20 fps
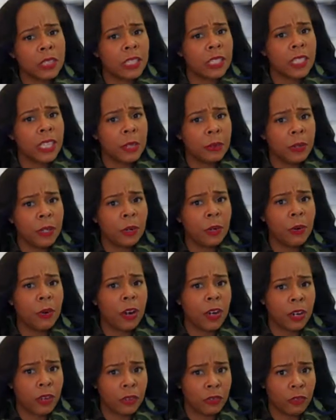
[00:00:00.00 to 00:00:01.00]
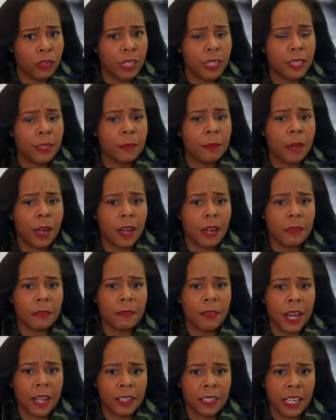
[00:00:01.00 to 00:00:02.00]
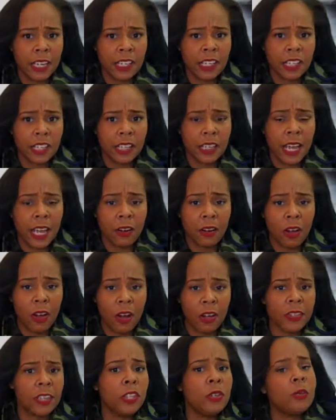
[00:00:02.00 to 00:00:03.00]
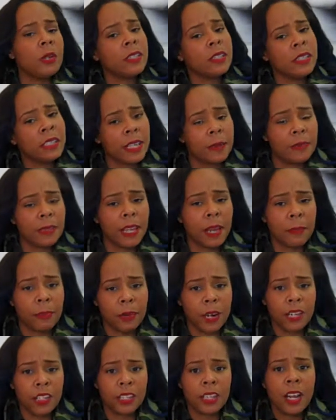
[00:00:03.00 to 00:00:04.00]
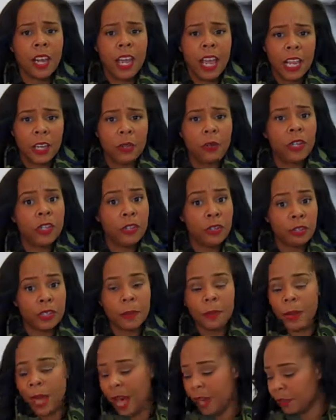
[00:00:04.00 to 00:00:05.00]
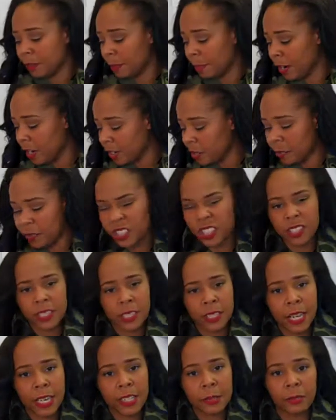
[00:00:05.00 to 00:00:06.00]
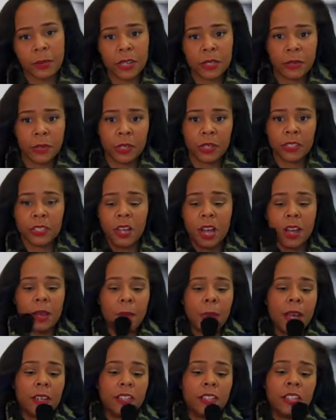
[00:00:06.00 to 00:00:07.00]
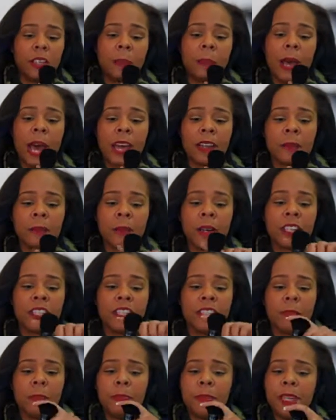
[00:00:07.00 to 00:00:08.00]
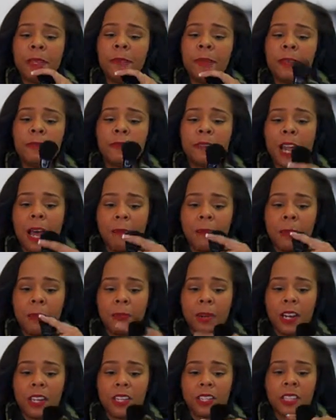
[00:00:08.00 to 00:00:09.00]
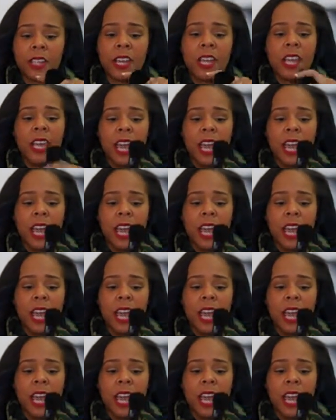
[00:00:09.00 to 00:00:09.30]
use a liquid or a cream foundation at all, then you can skip that brush and you could use a powder brush, which is the next brush we're going to talk about. So your powder brush is a big floppy brush,